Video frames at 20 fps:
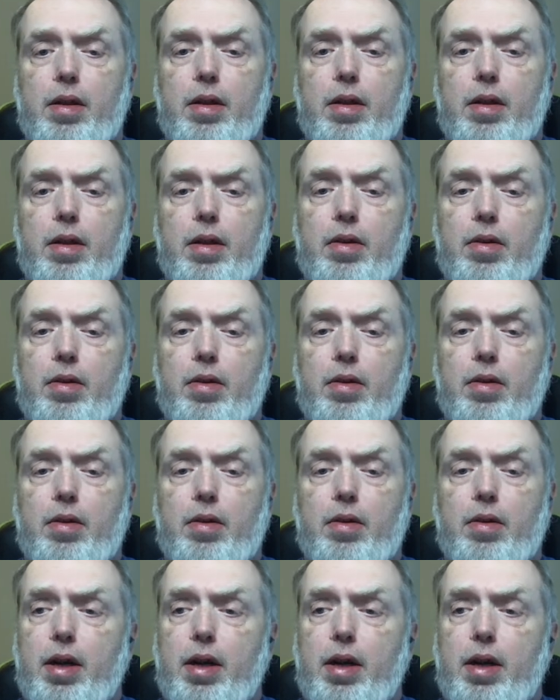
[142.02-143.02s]
General
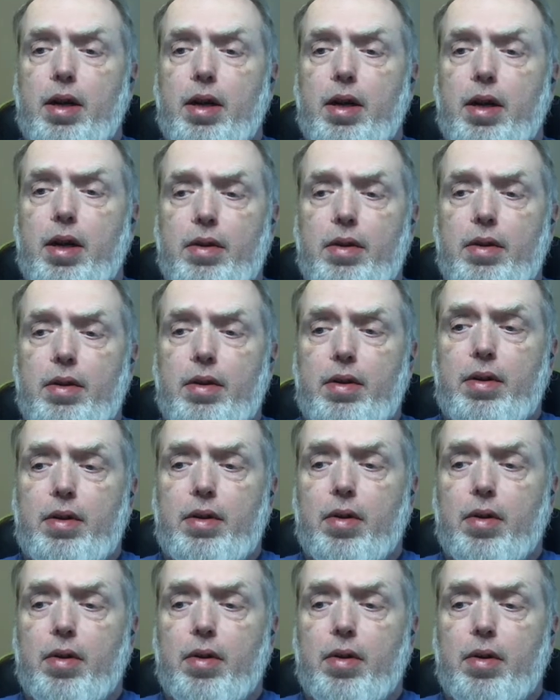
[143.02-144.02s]
body of the
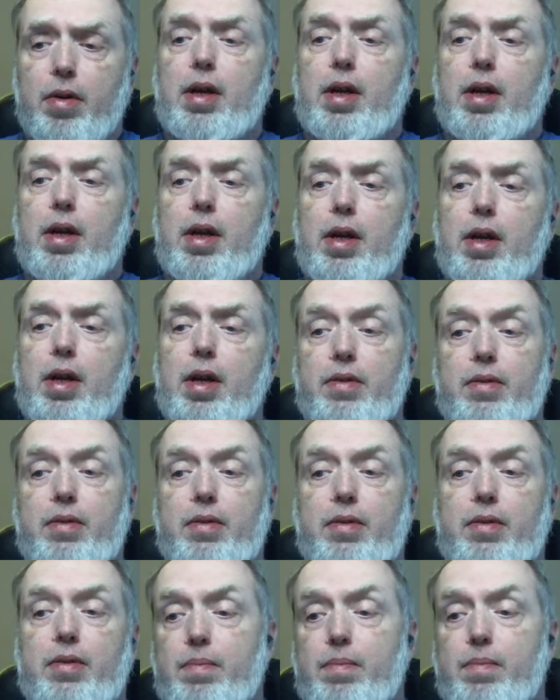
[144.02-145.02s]
work, it's
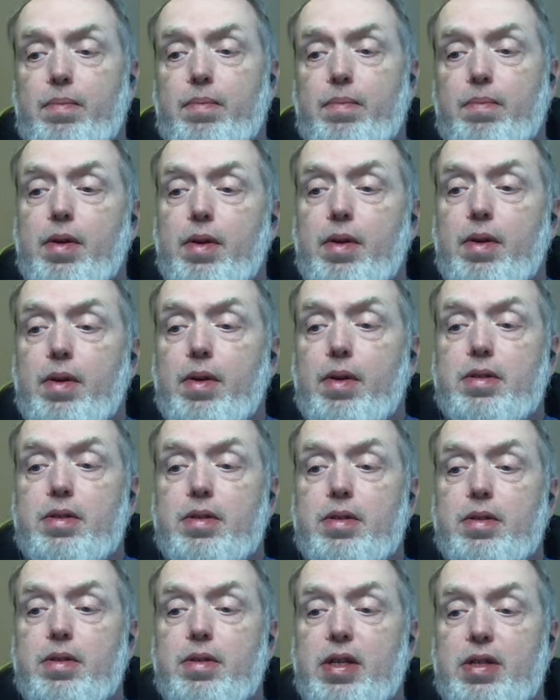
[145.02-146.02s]

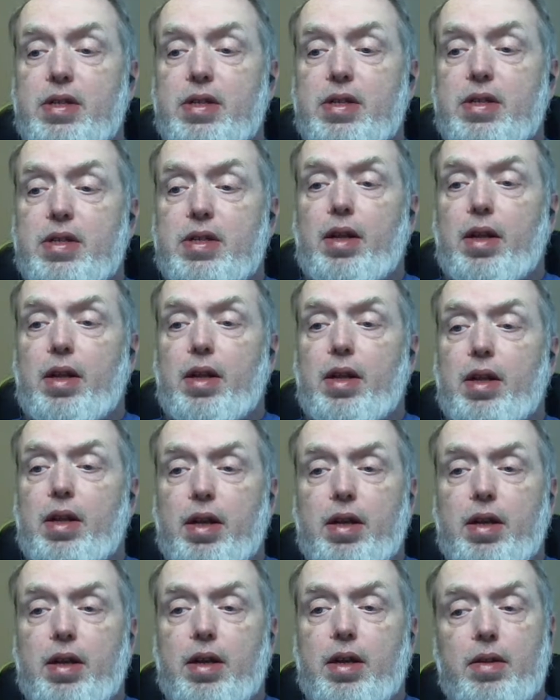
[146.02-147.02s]
exactly like
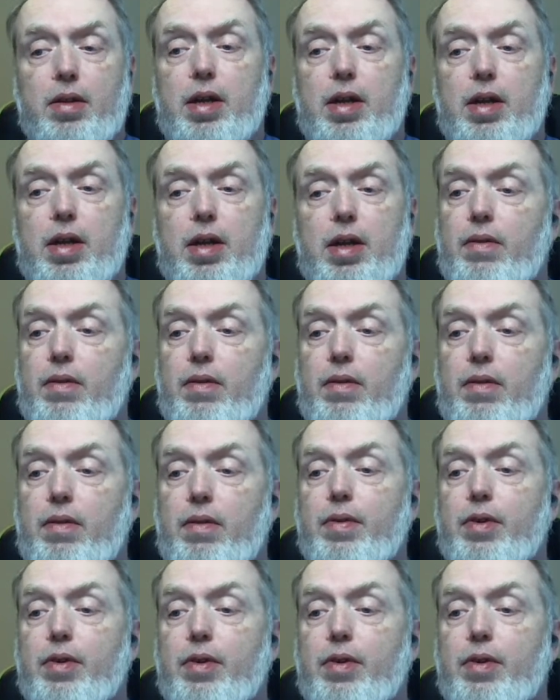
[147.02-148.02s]
the
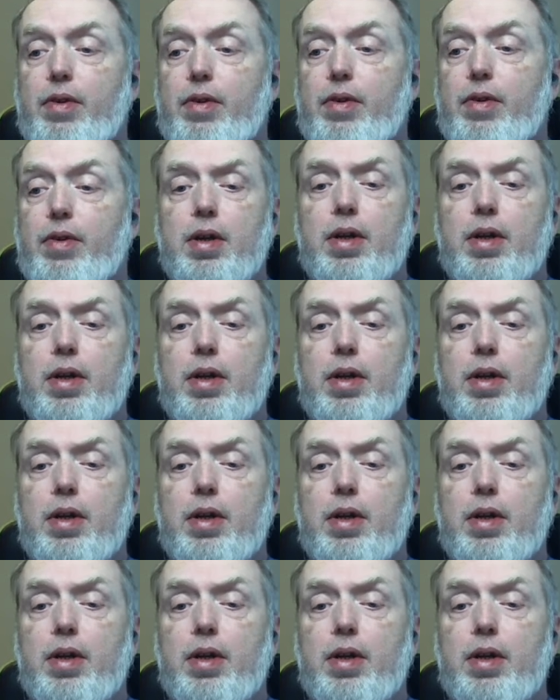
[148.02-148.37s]
first one.